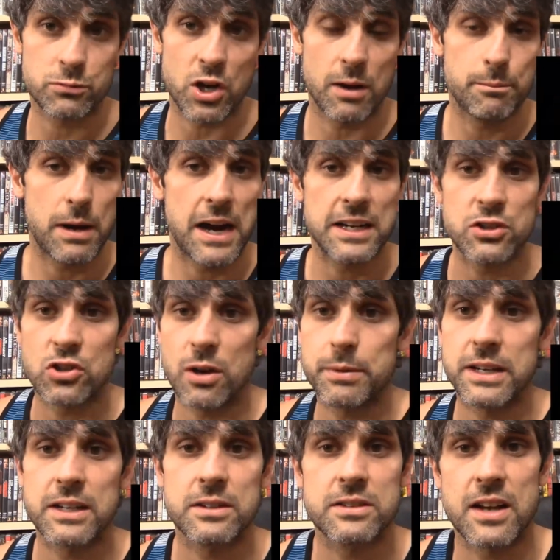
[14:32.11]
Jump, body
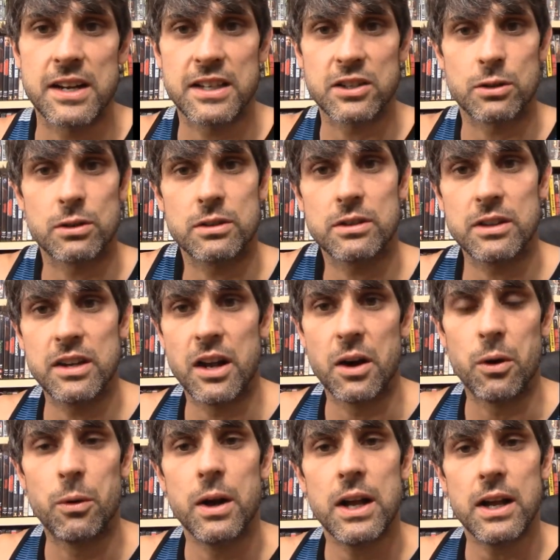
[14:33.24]
jumping and sending your, you
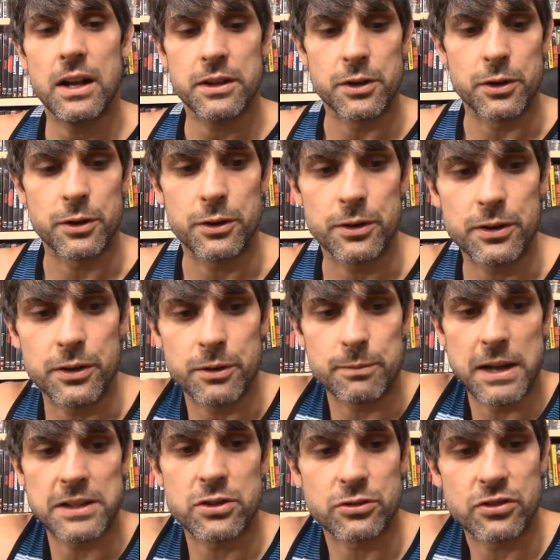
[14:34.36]
know, your your
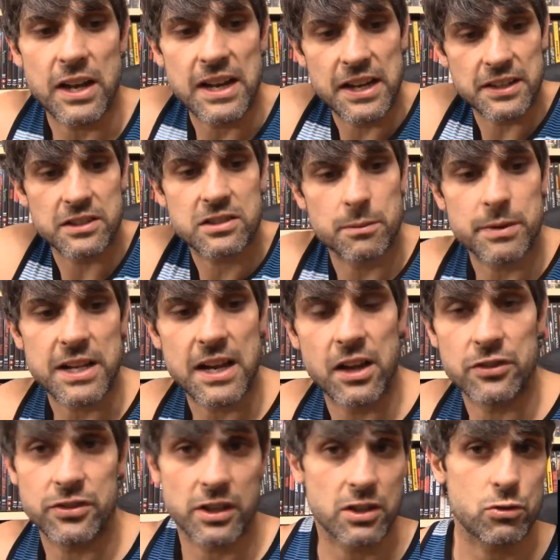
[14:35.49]
mental state into somebody
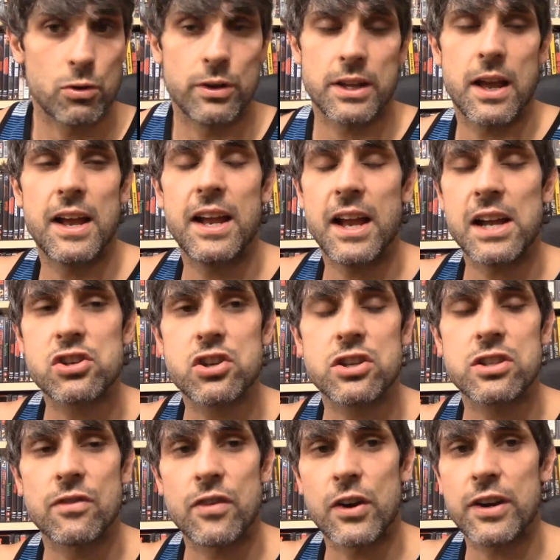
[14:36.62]
else and controlling it. It's
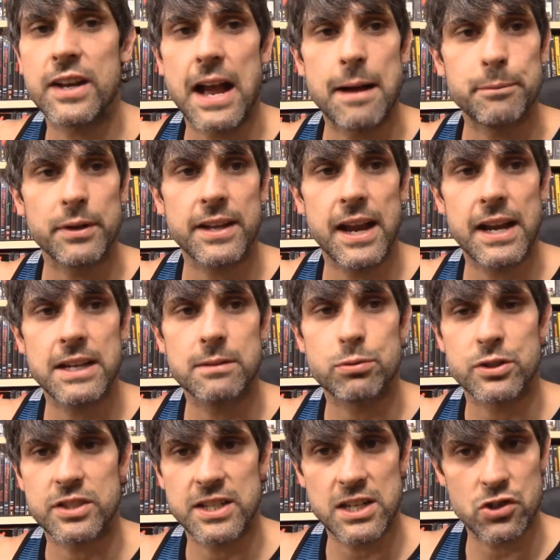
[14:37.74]
just a very complicated
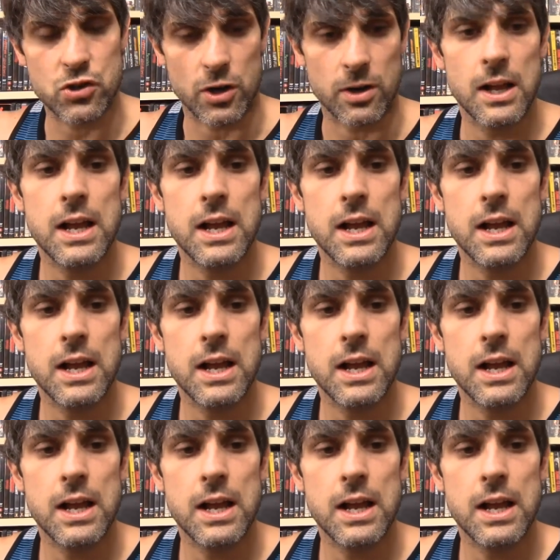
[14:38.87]
procedure.